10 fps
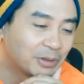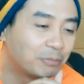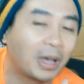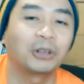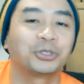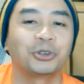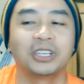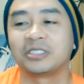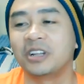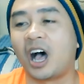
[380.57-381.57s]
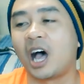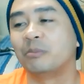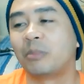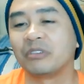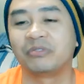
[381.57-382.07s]
Bowser is
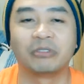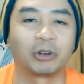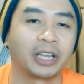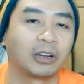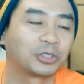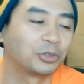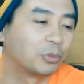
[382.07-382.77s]
not my favorite character in the